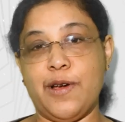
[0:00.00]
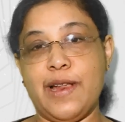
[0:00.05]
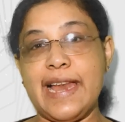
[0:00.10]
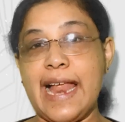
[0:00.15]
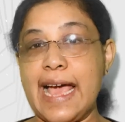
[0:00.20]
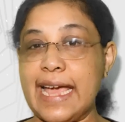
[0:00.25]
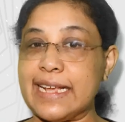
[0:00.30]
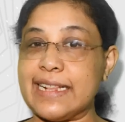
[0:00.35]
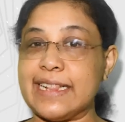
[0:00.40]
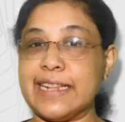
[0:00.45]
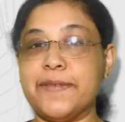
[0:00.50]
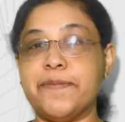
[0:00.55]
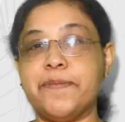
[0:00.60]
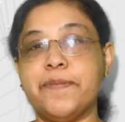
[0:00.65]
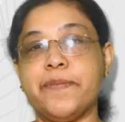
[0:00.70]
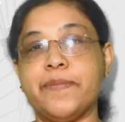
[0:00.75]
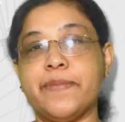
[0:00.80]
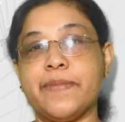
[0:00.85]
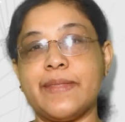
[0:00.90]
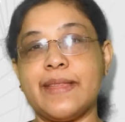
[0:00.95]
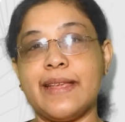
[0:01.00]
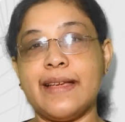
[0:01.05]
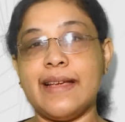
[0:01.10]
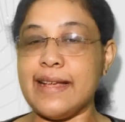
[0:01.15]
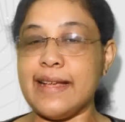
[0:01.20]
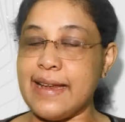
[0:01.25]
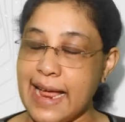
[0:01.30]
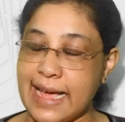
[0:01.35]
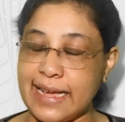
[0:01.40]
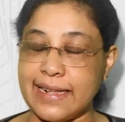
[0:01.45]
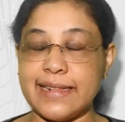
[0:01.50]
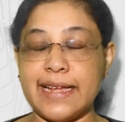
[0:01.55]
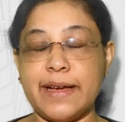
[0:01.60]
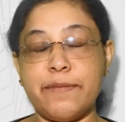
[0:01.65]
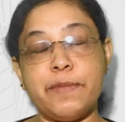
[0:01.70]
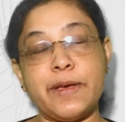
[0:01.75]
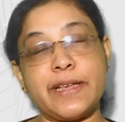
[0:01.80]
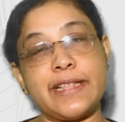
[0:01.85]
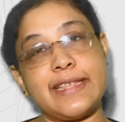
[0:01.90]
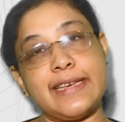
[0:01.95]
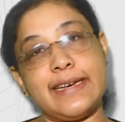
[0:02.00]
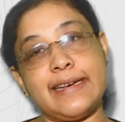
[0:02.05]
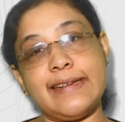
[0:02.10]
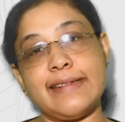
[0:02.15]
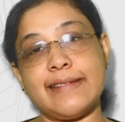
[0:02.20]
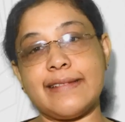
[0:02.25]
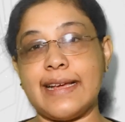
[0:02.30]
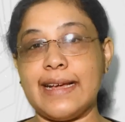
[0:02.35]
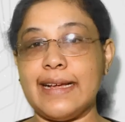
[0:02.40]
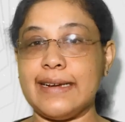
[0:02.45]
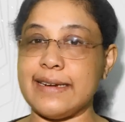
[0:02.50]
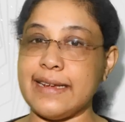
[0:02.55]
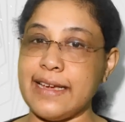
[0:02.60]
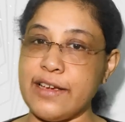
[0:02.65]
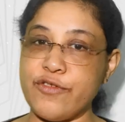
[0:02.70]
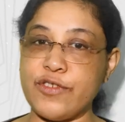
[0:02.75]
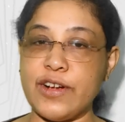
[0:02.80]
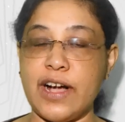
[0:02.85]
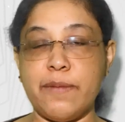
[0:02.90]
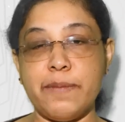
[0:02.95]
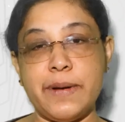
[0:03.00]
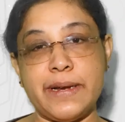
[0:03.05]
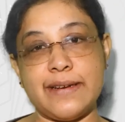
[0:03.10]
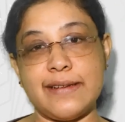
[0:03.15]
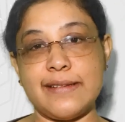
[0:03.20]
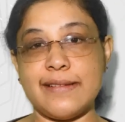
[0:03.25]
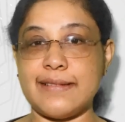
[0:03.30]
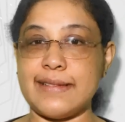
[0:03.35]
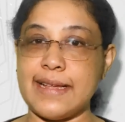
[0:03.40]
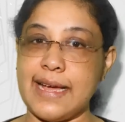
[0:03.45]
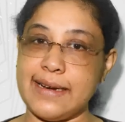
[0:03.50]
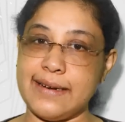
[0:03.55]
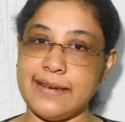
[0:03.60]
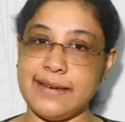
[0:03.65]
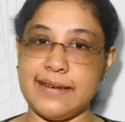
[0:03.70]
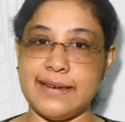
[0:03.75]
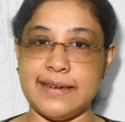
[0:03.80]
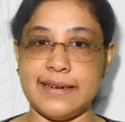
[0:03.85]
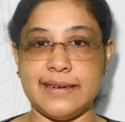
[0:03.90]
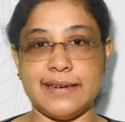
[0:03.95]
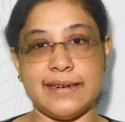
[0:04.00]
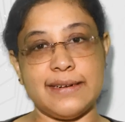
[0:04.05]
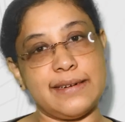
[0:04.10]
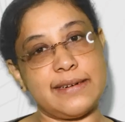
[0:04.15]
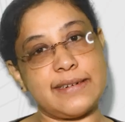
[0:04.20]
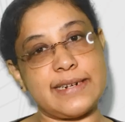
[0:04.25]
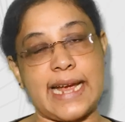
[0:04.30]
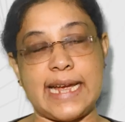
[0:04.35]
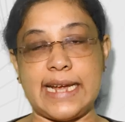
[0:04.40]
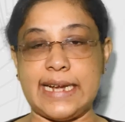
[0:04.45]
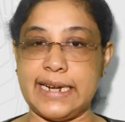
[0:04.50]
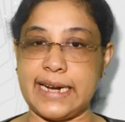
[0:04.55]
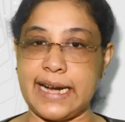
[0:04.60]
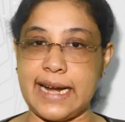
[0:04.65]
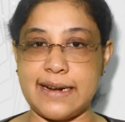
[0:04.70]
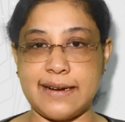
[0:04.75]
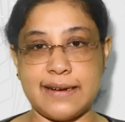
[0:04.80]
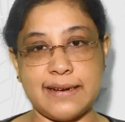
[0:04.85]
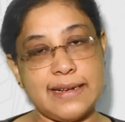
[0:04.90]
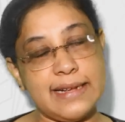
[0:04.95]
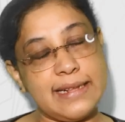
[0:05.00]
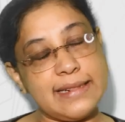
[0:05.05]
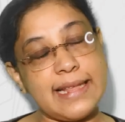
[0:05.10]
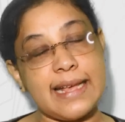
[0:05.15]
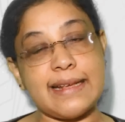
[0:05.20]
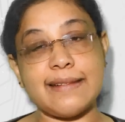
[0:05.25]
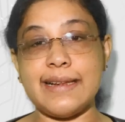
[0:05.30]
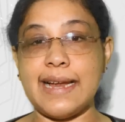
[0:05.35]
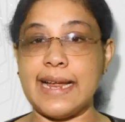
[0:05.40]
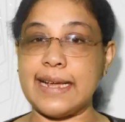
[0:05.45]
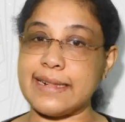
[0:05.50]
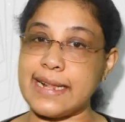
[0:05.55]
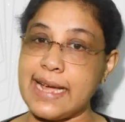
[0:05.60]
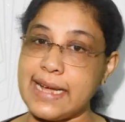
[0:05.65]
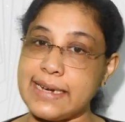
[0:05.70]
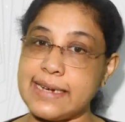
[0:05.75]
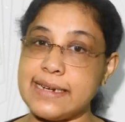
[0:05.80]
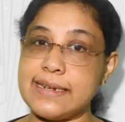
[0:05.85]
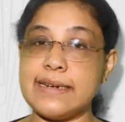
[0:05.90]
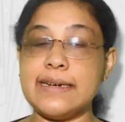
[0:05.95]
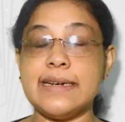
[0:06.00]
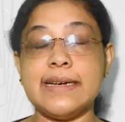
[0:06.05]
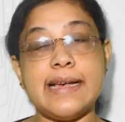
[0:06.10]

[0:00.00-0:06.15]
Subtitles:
like them, like their pictures and give comments and share and things like that.